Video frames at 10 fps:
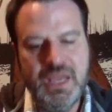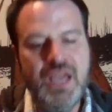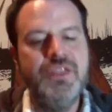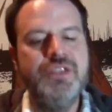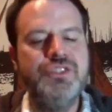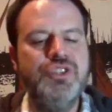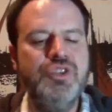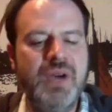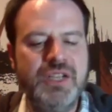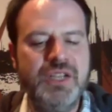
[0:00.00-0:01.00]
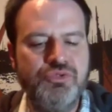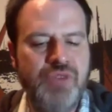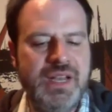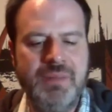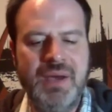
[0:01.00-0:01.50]
There's too much
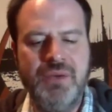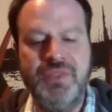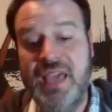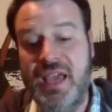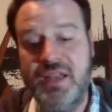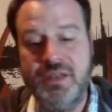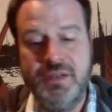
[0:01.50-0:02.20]
written about the end.